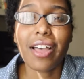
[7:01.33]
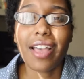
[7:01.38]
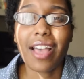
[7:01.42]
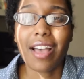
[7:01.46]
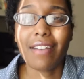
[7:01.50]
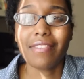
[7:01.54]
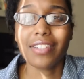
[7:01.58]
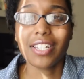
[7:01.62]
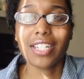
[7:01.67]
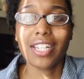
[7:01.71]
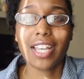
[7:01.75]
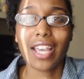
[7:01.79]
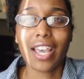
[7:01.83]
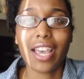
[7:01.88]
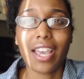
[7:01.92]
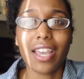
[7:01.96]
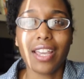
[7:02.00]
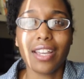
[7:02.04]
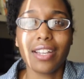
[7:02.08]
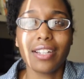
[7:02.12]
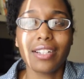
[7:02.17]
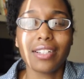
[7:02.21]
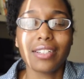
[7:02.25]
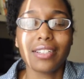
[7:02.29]
have
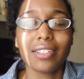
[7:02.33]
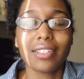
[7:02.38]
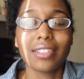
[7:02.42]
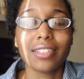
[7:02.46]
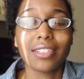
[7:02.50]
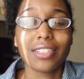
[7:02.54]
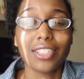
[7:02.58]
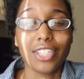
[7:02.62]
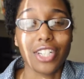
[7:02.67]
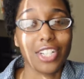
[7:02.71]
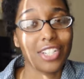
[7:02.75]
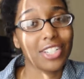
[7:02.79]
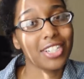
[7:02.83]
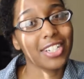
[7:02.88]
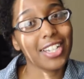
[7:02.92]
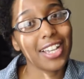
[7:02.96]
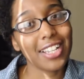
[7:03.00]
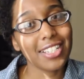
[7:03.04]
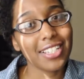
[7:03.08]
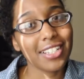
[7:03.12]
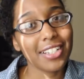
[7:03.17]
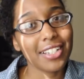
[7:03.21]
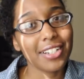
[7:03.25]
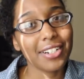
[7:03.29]
today. Talk to you
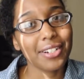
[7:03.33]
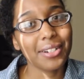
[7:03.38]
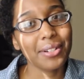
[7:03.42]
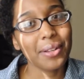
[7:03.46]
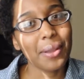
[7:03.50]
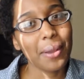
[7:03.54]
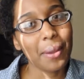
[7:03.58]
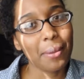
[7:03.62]
guys later.